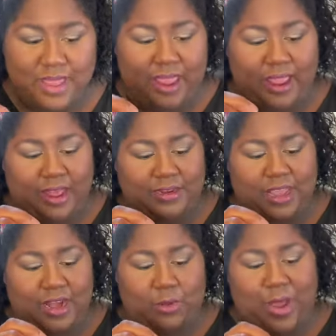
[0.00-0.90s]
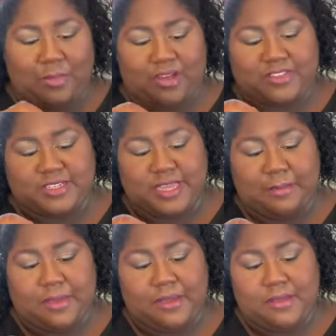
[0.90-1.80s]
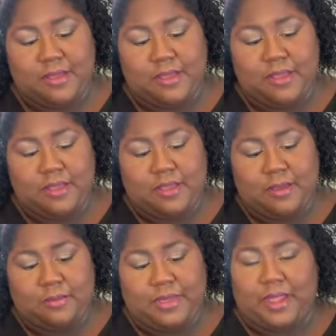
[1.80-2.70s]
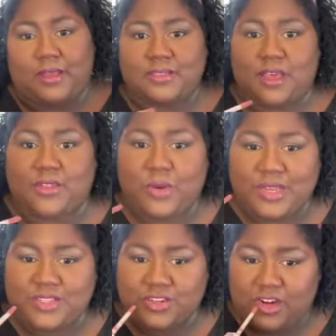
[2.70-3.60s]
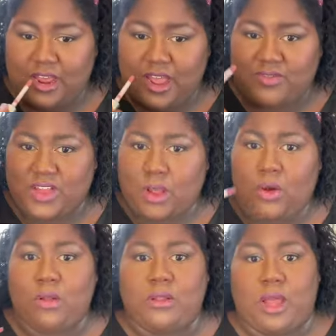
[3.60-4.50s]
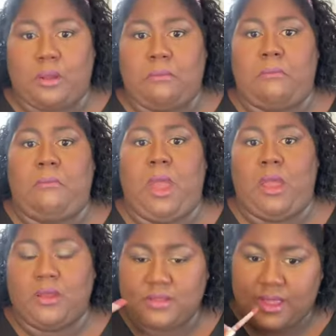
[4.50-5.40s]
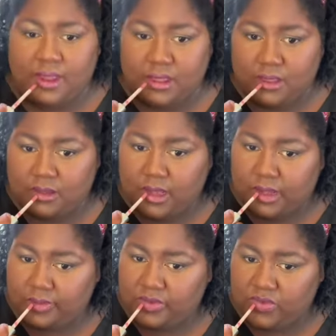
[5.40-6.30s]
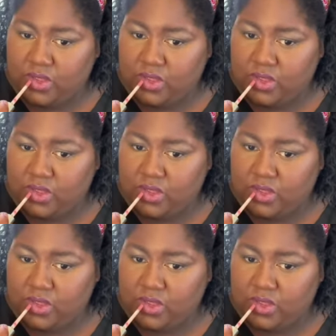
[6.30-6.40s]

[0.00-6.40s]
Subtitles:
And kind of wipe off the tip, because otherwise you're going to have like a whole like glob